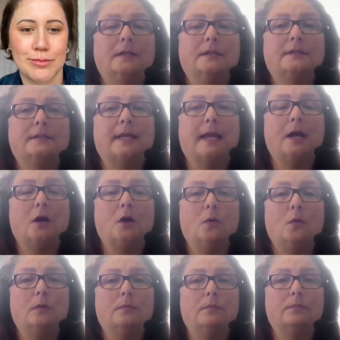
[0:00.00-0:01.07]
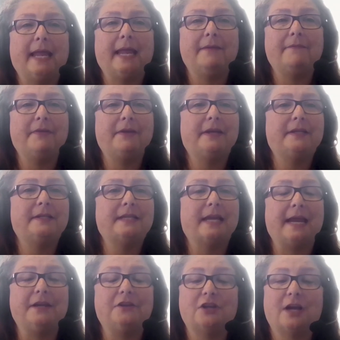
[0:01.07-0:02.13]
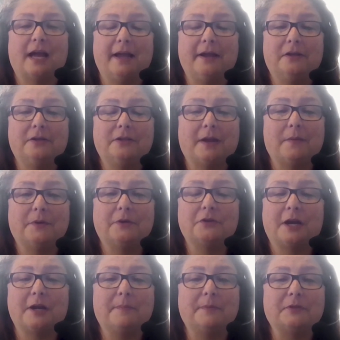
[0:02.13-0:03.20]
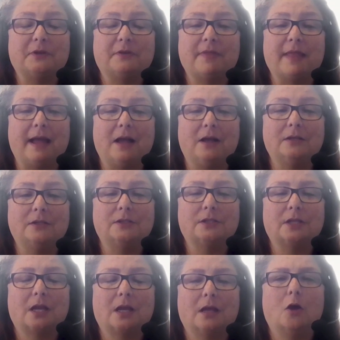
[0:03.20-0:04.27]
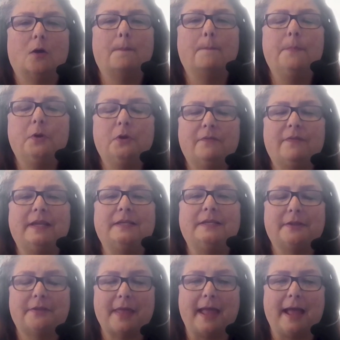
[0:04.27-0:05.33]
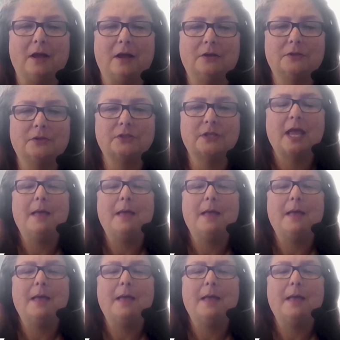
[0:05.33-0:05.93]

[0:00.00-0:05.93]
So if it is a child and we're trying to preserve the house, move into the house,